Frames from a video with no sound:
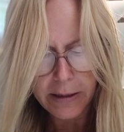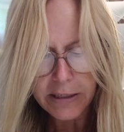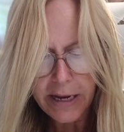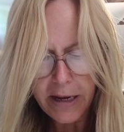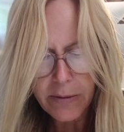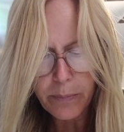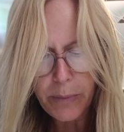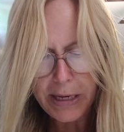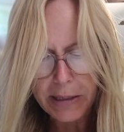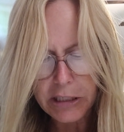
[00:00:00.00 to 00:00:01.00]
Take
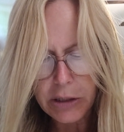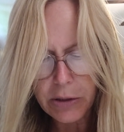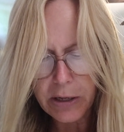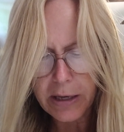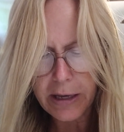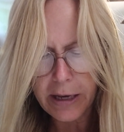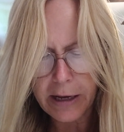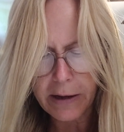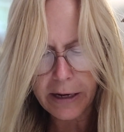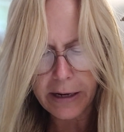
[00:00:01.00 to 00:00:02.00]
me to the
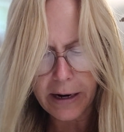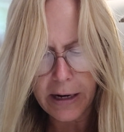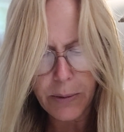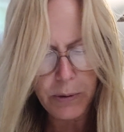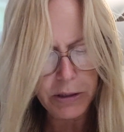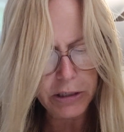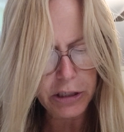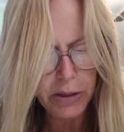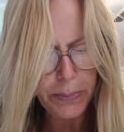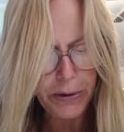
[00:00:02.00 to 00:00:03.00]
king, and I will
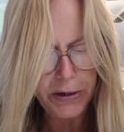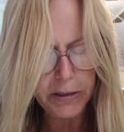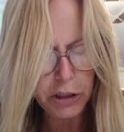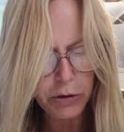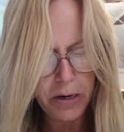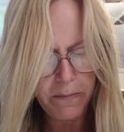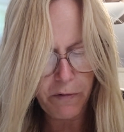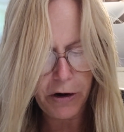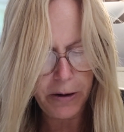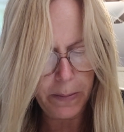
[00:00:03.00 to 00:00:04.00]
interpret his dream
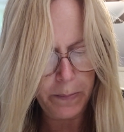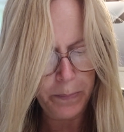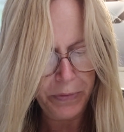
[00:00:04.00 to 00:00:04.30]
for him.